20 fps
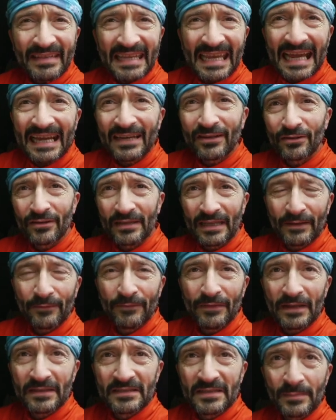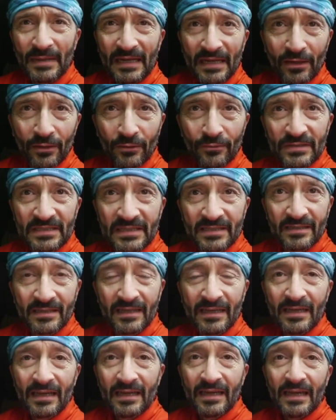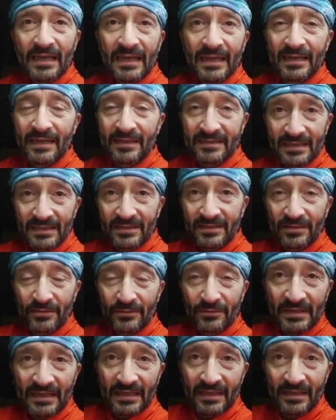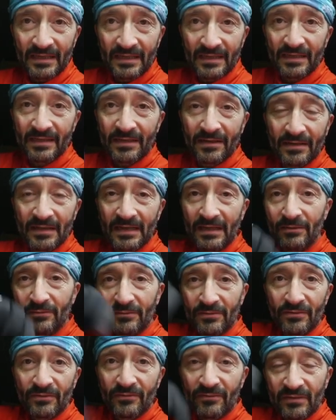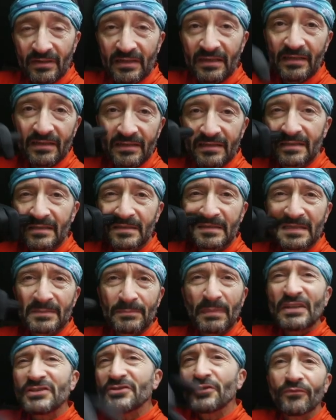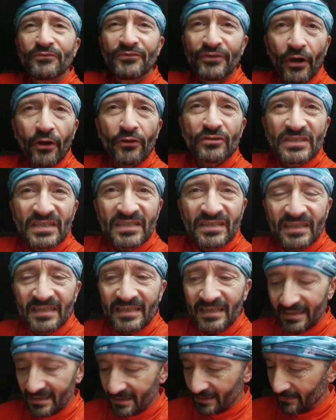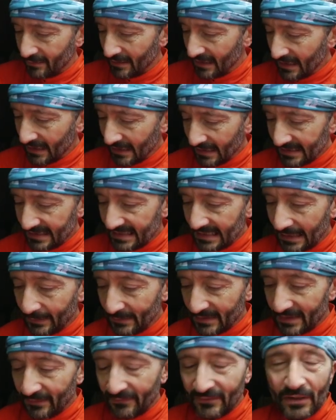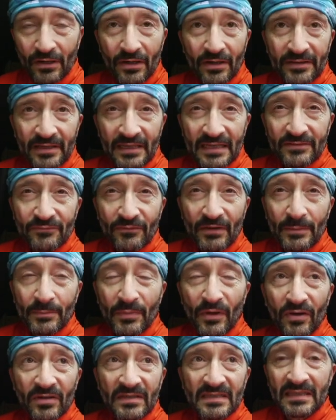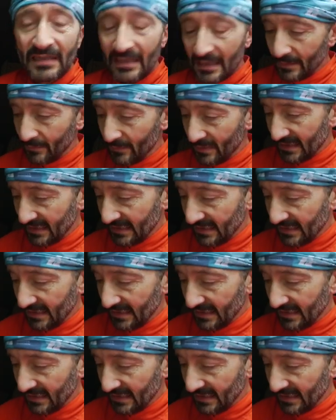the ankle they felt a bit loose, and I did do the, you know, the special knot that you do, same as I've got on these Reeboks. But